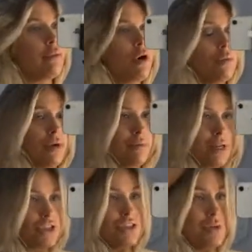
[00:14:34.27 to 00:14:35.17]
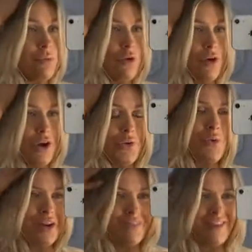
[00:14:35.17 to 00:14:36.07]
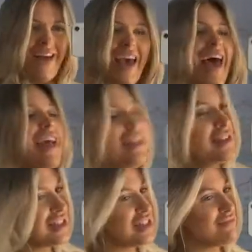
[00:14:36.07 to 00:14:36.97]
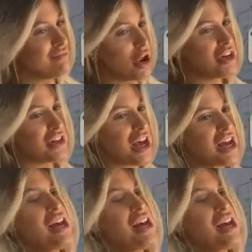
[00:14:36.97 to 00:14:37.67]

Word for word: pop. And imagine tomorrow when my hair is Gonda.